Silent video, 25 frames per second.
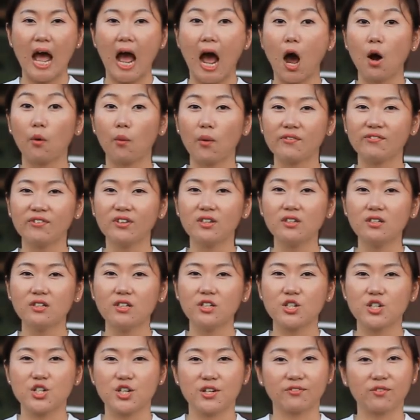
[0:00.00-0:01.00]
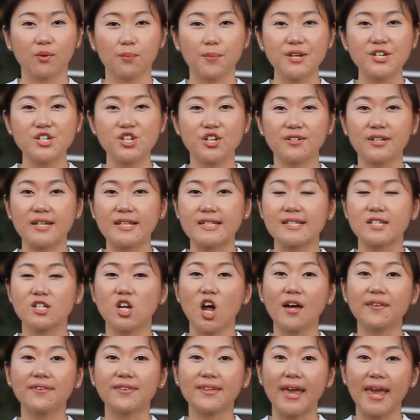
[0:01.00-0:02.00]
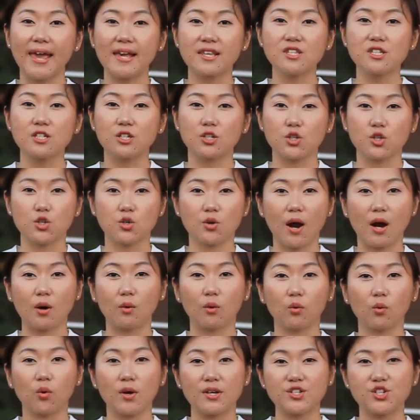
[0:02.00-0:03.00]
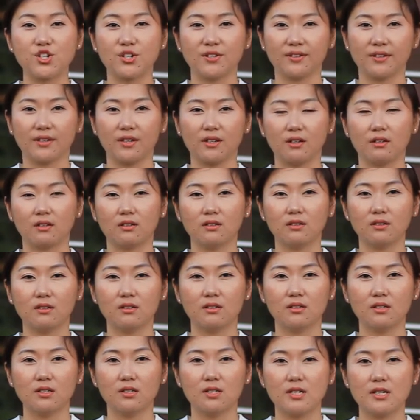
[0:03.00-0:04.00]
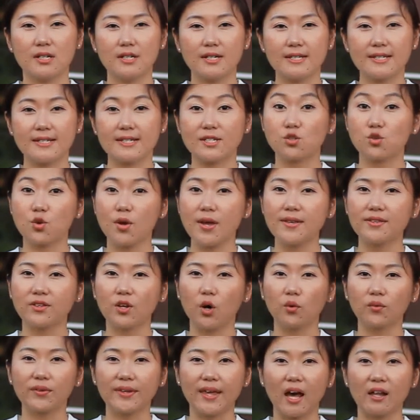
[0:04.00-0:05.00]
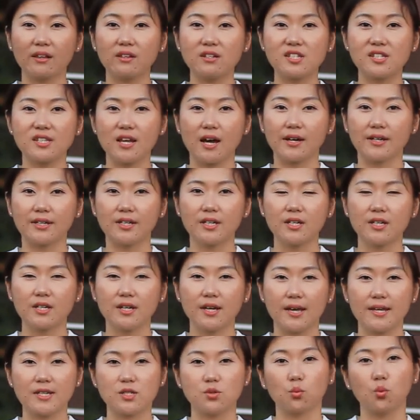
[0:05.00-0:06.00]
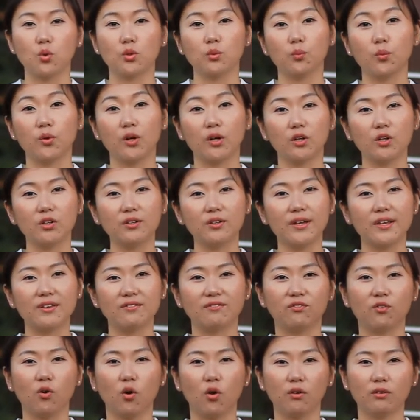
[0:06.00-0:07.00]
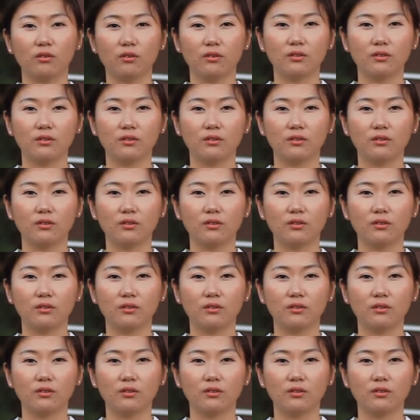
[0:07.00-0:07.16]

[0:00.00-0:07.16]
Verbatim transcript: However, deformation is not the answer to our question here. Strain, on the other side, is what we're looking for.